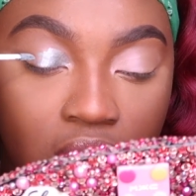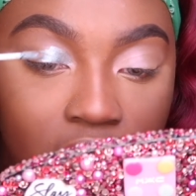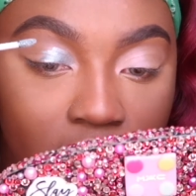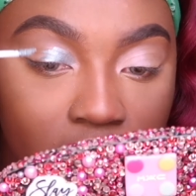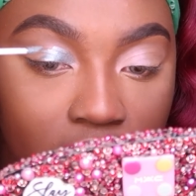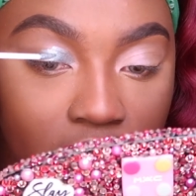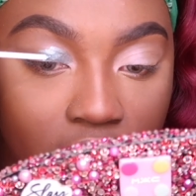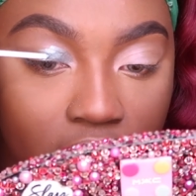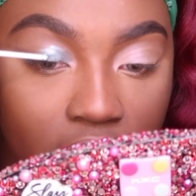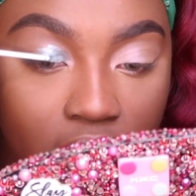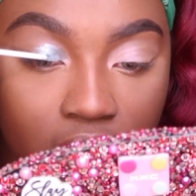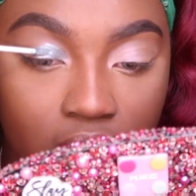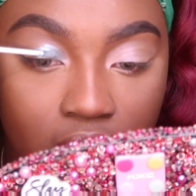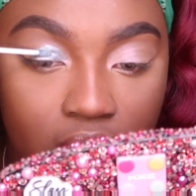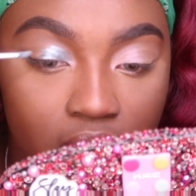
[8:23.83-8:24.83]
and
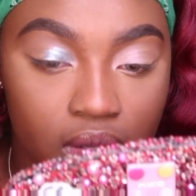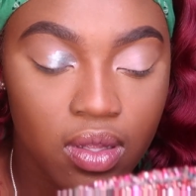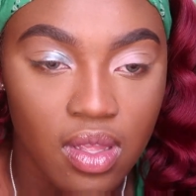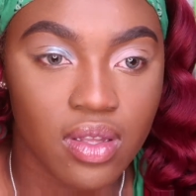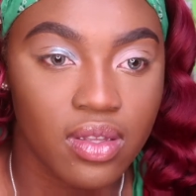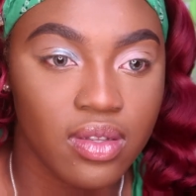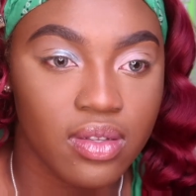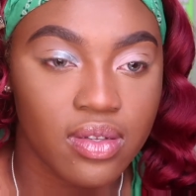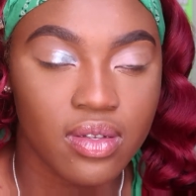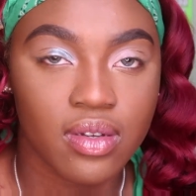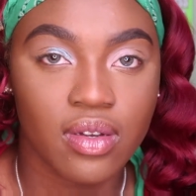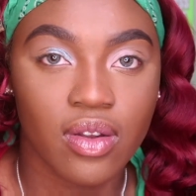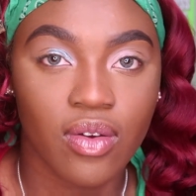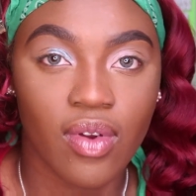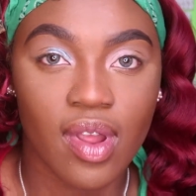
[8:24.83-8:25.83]

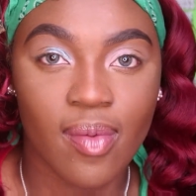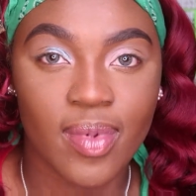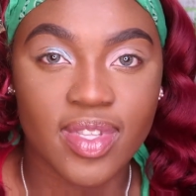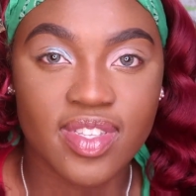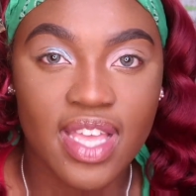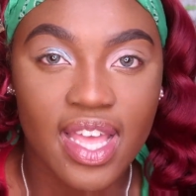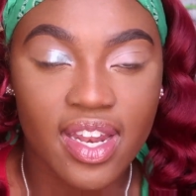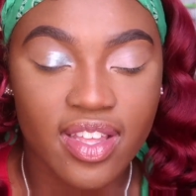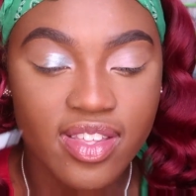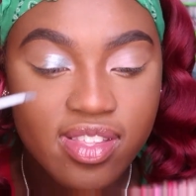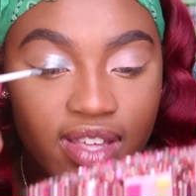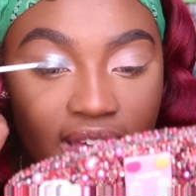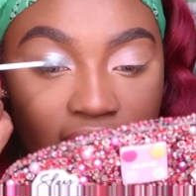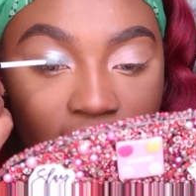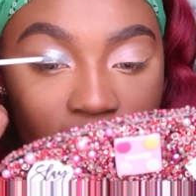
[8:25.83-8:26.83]
gray metallic
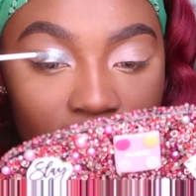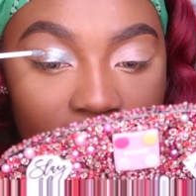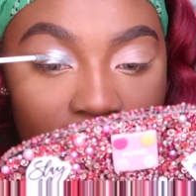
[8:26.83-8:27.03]
shadow.